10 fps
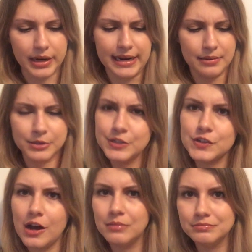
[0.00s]
Okay, I'm gonna
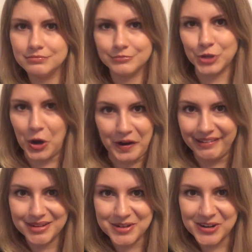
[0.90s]
stop
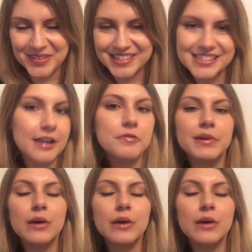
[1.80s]
talking about all this stuff,